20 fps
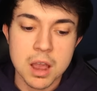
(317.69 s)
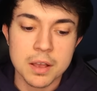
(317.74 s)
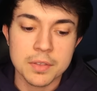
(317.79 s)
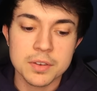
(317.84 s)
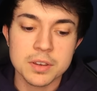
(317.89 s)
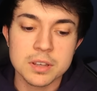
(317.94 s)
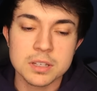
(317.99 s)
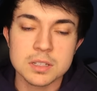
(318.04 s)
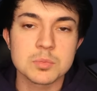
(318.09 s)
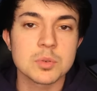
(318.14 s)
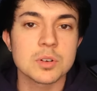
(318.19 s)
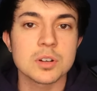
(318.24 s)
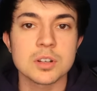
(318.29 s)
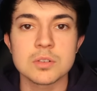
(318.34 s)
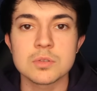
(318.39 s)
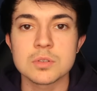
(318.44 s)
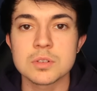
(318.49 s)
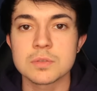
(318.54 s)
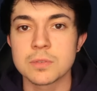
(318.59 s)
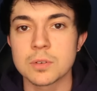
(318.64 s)
I think it's pretty
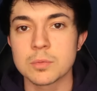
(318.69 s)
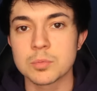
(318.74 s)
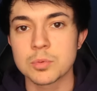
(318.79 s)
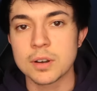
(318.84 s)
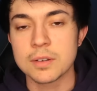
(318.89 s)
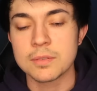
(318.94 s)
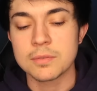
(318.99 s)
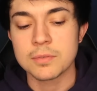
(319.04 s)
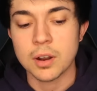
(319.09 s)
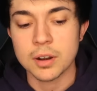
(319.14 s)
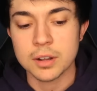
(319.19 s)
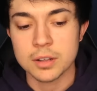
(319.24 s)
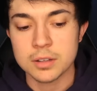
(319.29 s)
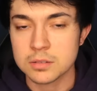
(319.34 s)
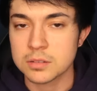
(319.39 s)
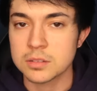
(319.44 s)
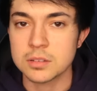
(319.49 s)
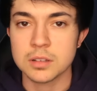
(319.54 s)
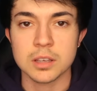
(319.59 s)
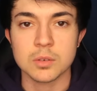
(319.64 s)
useful, pretty funny.
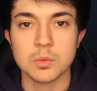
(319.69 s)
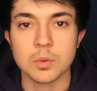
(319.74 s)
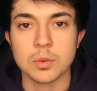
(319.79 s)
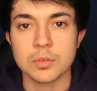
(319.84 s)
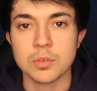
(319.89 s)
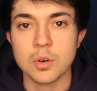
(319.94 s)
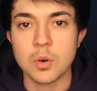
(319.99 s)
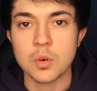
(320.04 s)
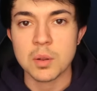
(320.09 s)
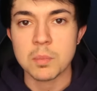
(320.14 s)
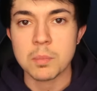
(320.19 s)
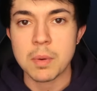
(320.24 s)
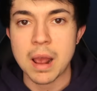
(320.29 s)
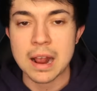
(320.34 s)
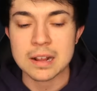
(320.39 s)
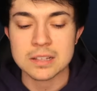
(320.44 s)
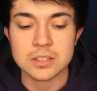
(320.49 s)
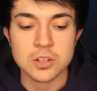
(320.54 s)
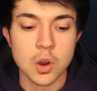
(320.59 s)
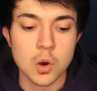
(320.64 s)
Like we're throwing it
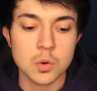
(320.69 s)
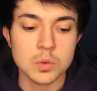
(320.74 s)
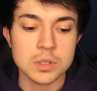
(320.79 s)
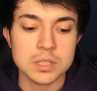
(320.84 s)
back to oh